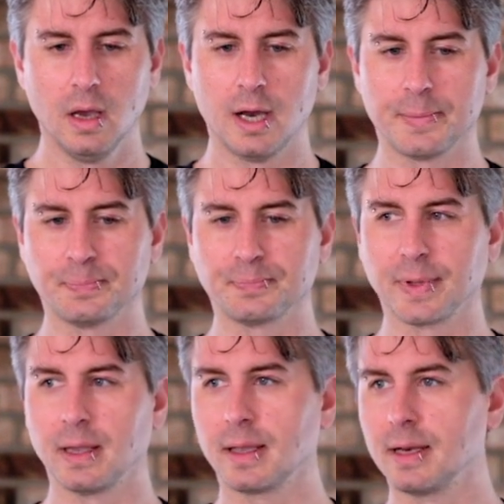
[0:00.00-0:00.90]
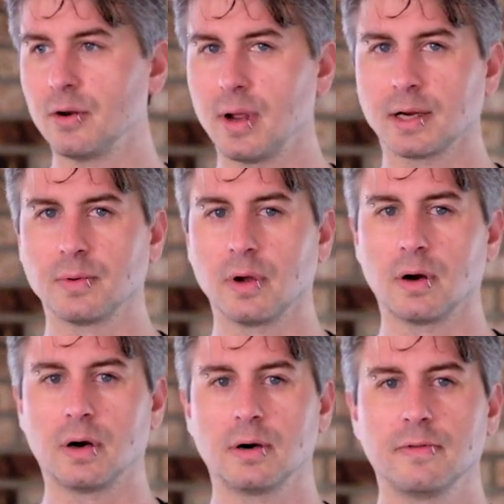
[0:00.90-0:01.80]
Um, it can interact with
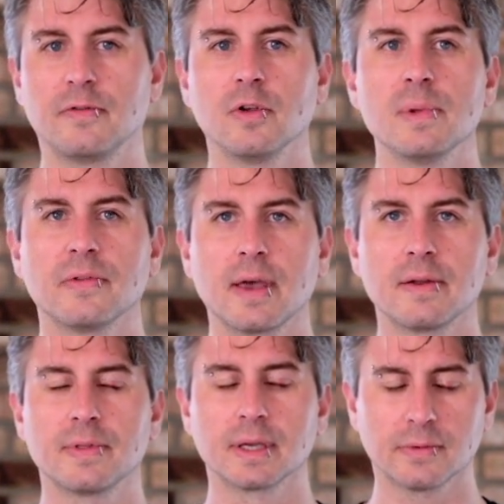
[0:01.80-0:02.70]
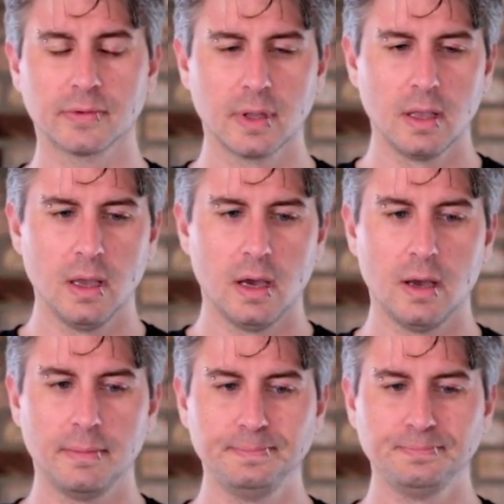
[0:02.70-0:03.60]
our, our fulfillment side of things.
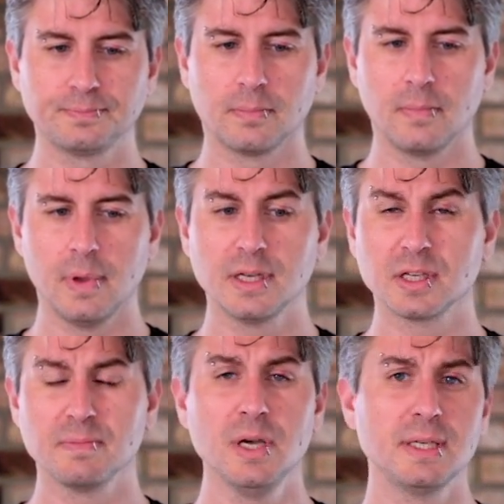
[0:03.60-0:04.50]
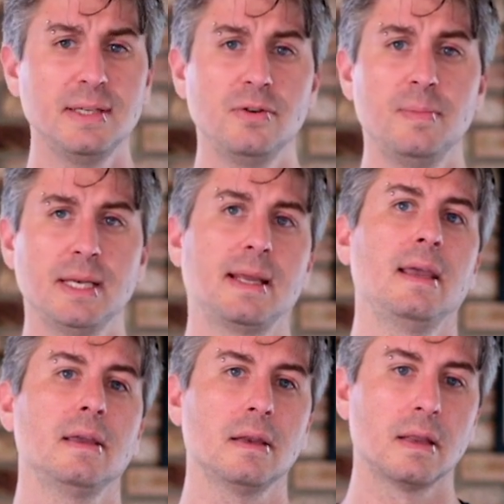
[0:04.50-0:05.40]
Um, and it's just much easier to
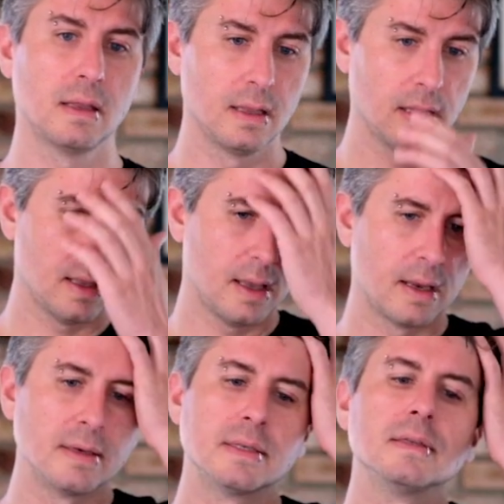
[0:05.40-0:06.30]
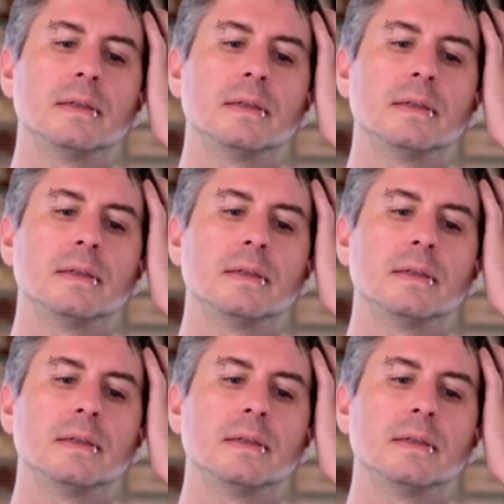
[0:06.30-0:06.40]
maintain. And